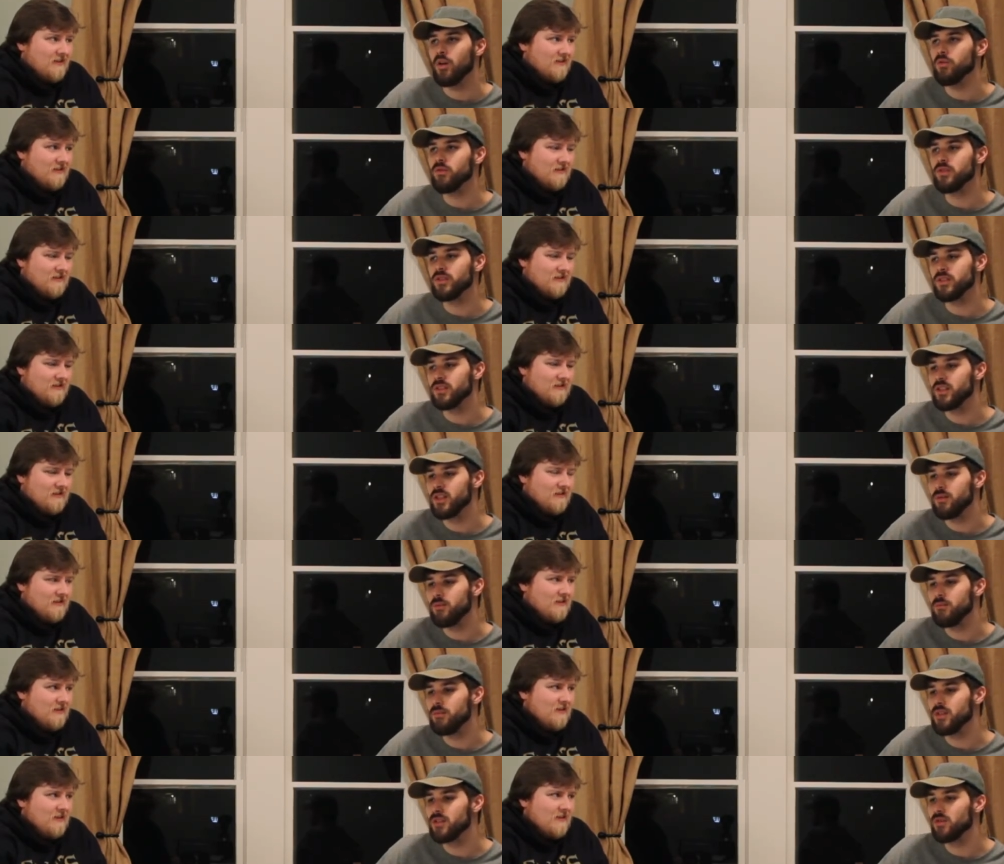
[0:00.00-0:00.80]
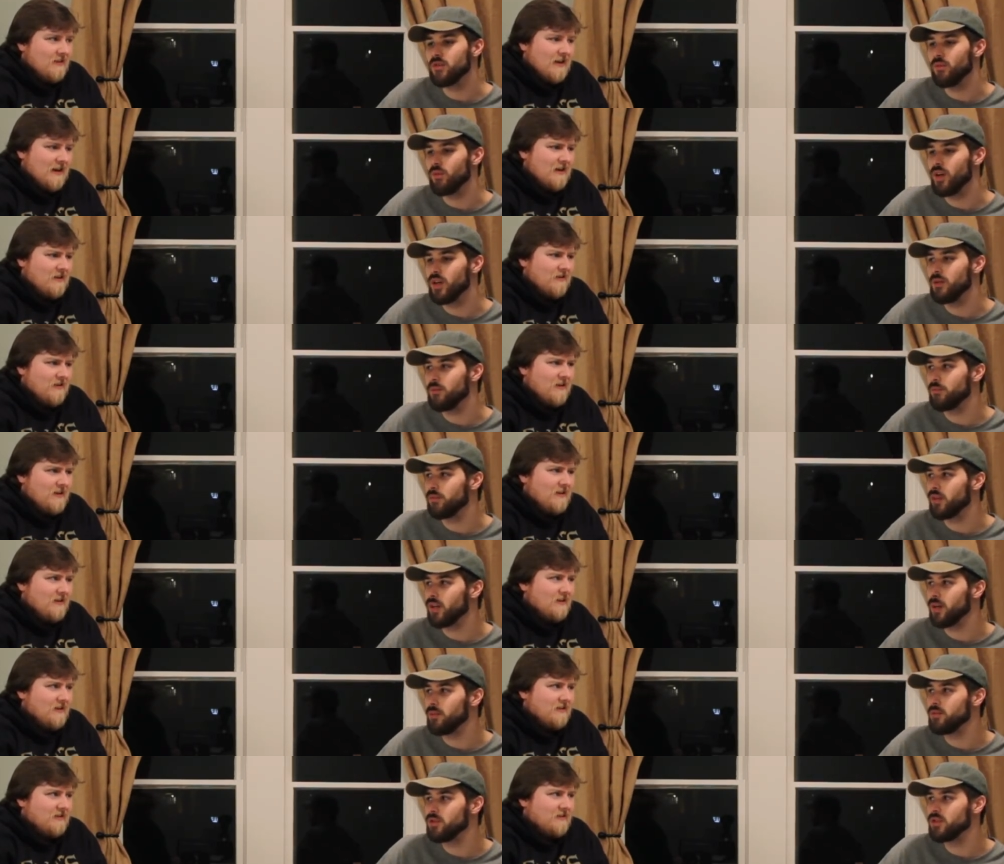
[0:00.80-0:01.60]
Speaker 1: Well, it seems not
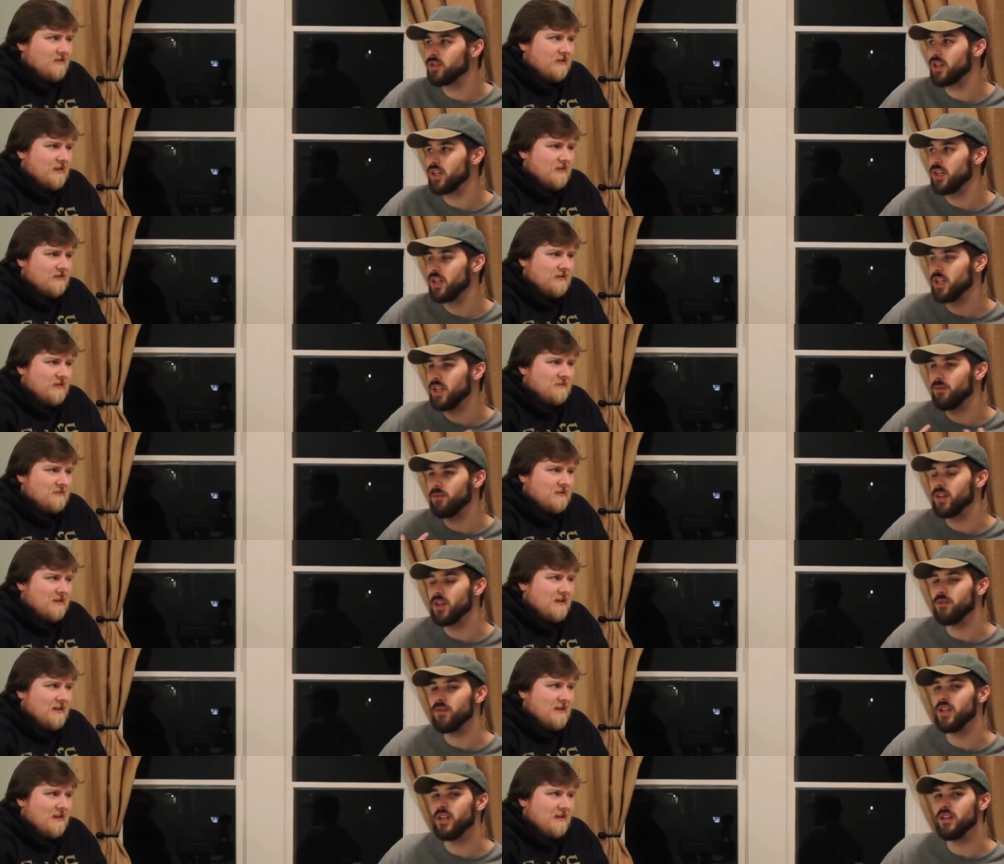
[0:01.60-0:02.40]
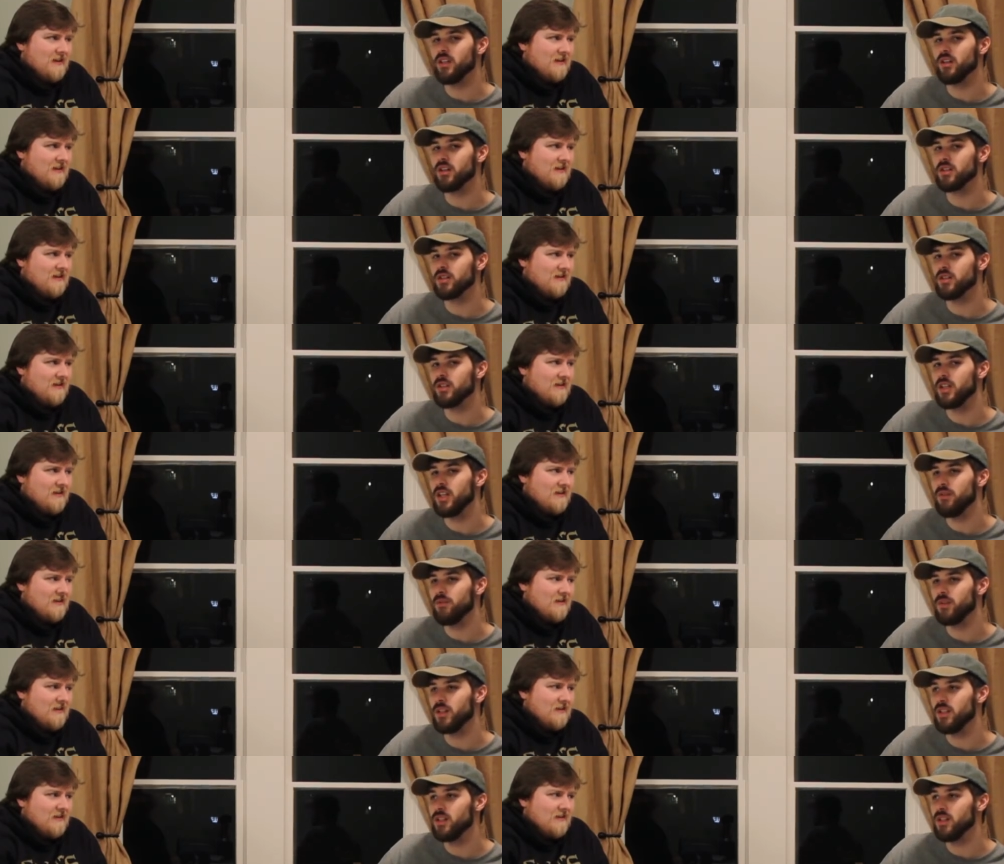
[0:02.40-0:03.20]
I don't either. so saying, if saying. he
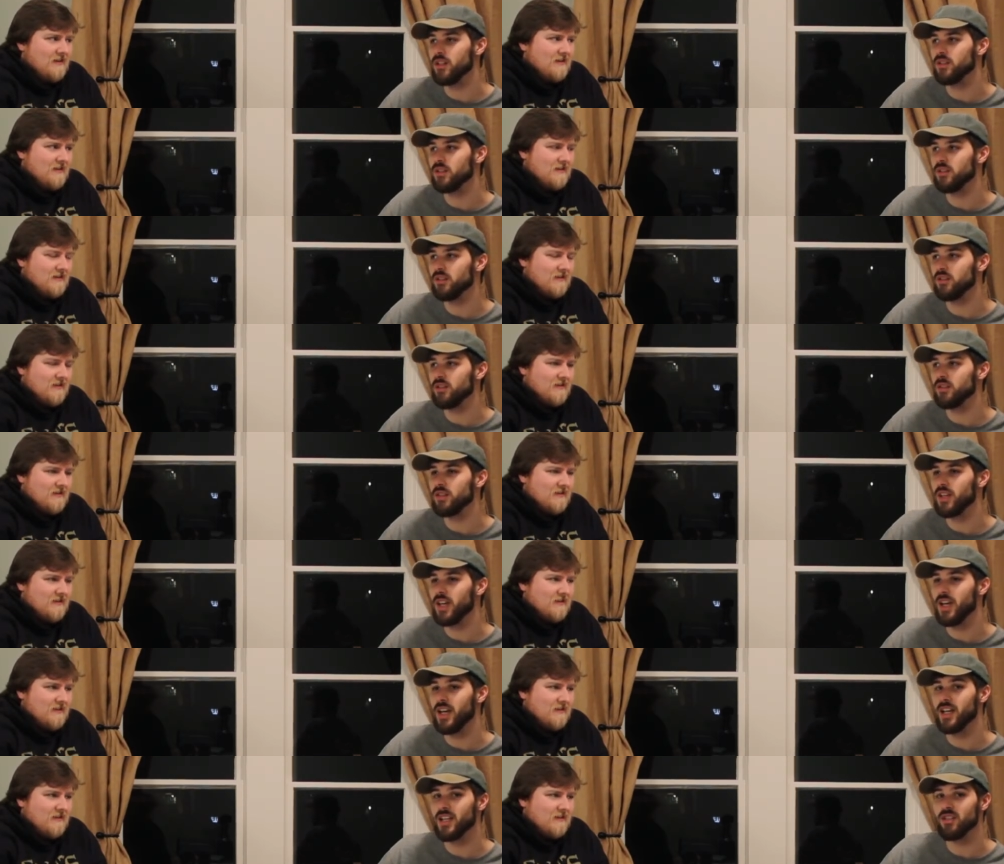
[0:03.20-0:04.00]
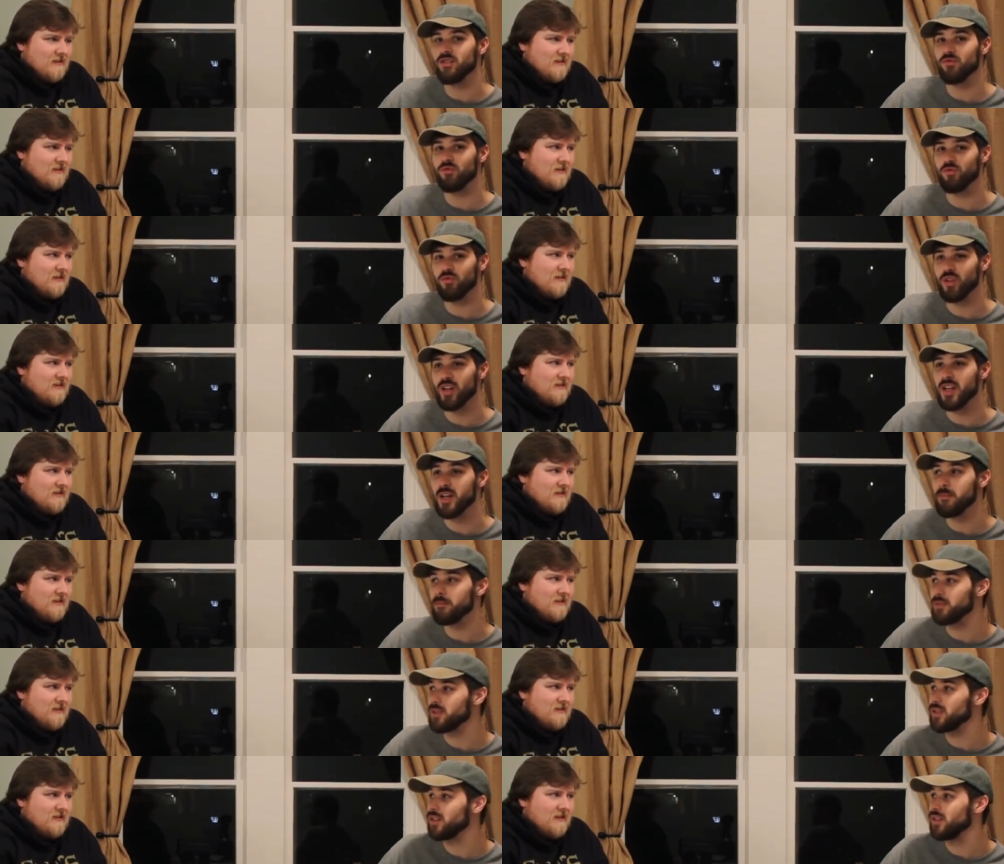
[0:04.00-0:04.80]
looks, if he doesn't look as
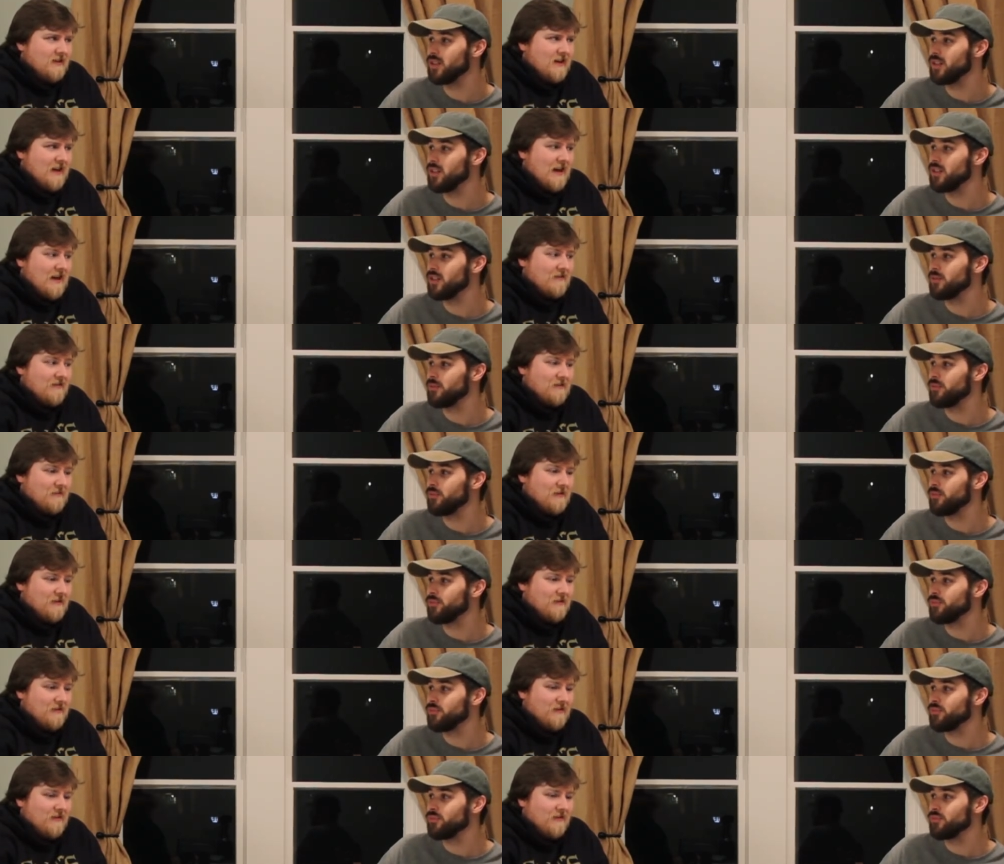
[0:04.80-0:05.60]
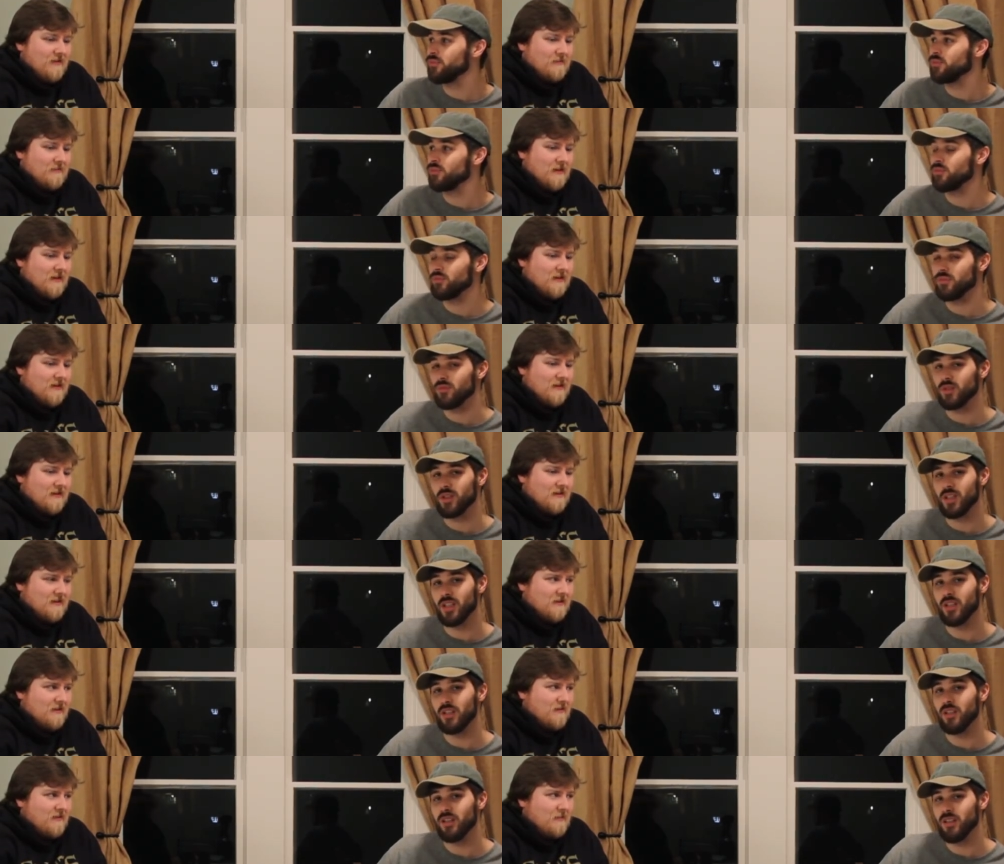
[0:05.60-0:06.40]
he's, ripped, he's gonna have to be ripped,
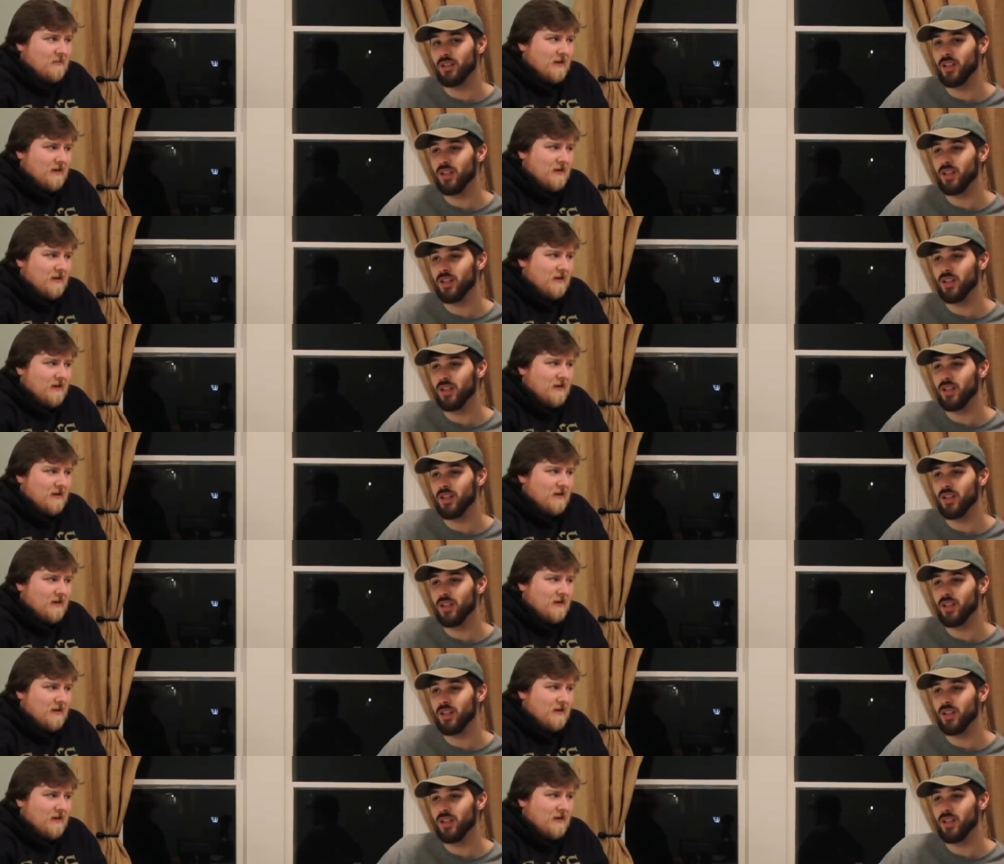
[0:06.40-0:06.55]
I think, to